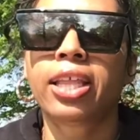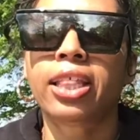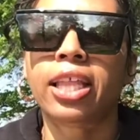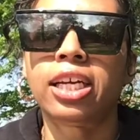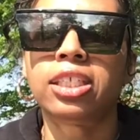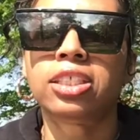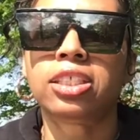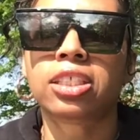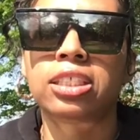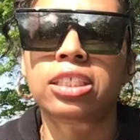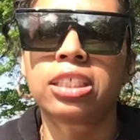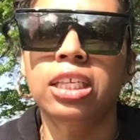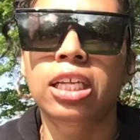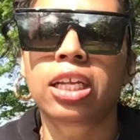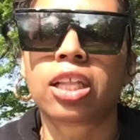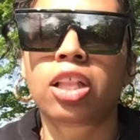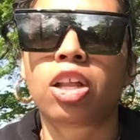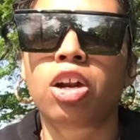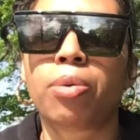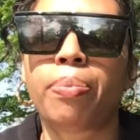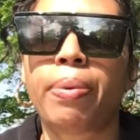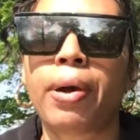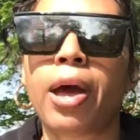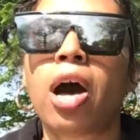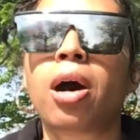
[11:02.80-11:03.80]
They just need a
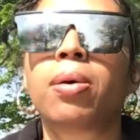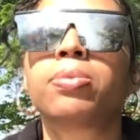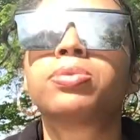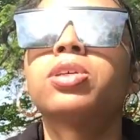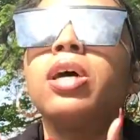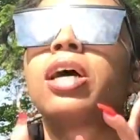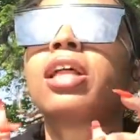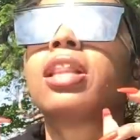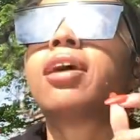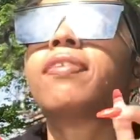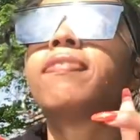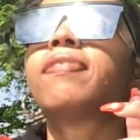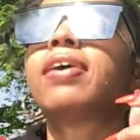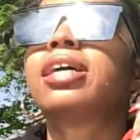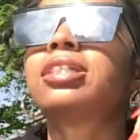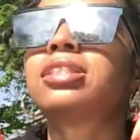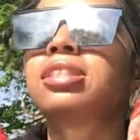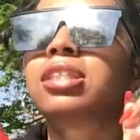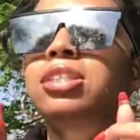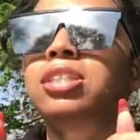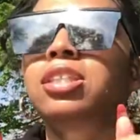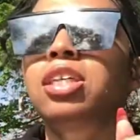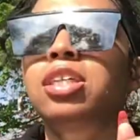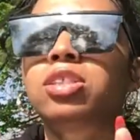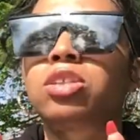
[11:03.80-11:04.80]
little bit of help. So I love Guys
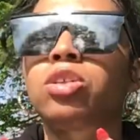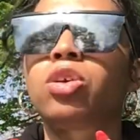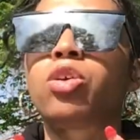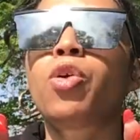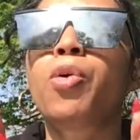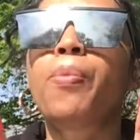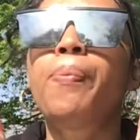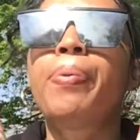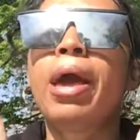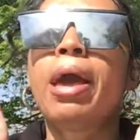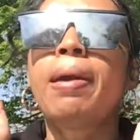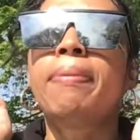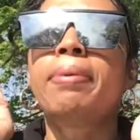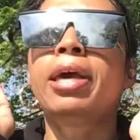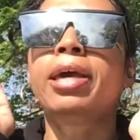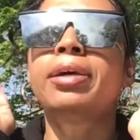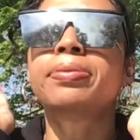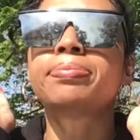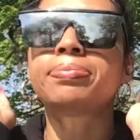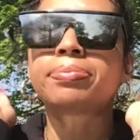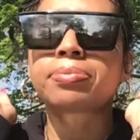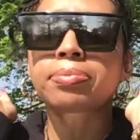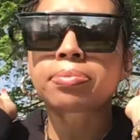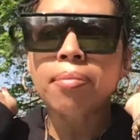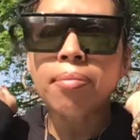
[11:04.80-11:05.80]
Sanchez crew, baby.
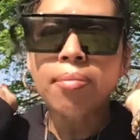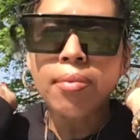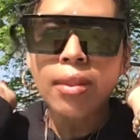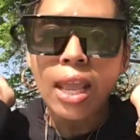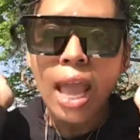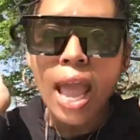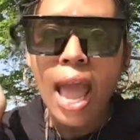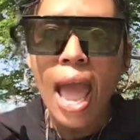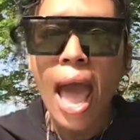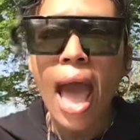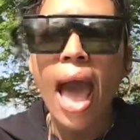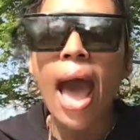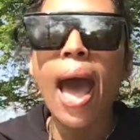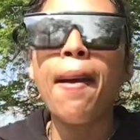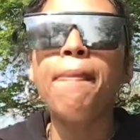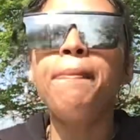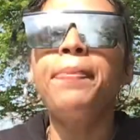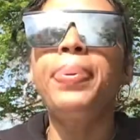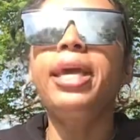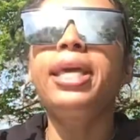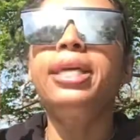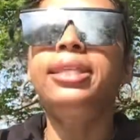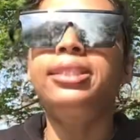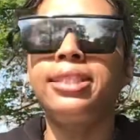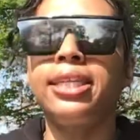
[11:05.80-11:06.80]

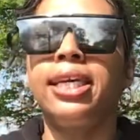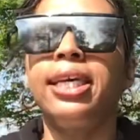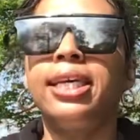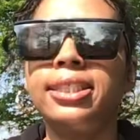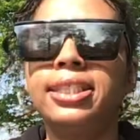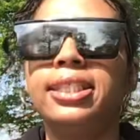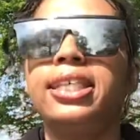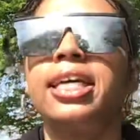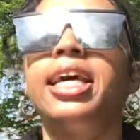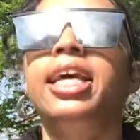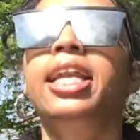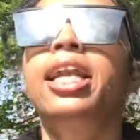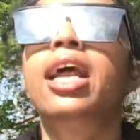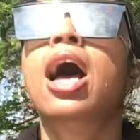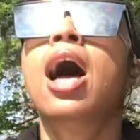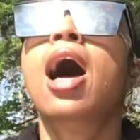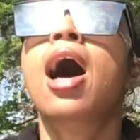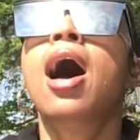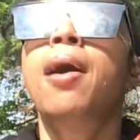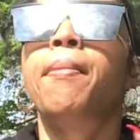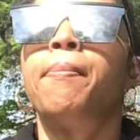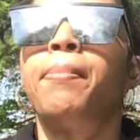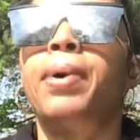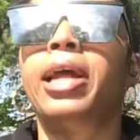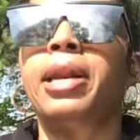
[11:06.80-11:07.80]
Happy 10-10
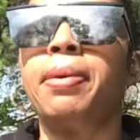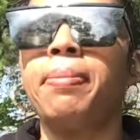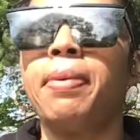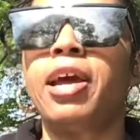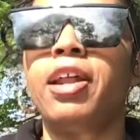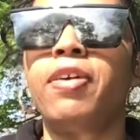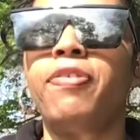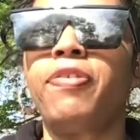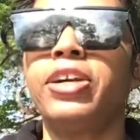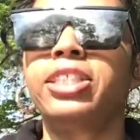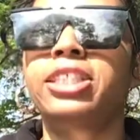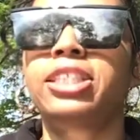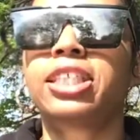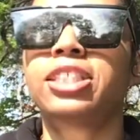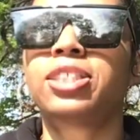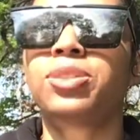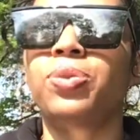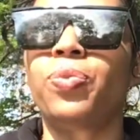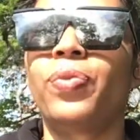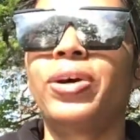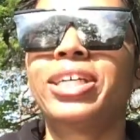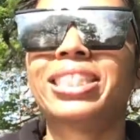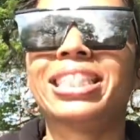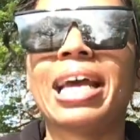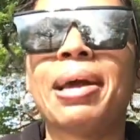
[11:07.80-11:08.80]
Money Manifestation
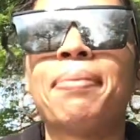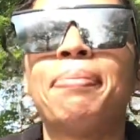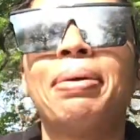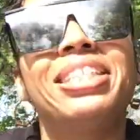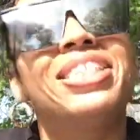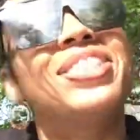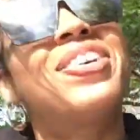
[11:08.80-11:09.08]
Wednesday. I'm about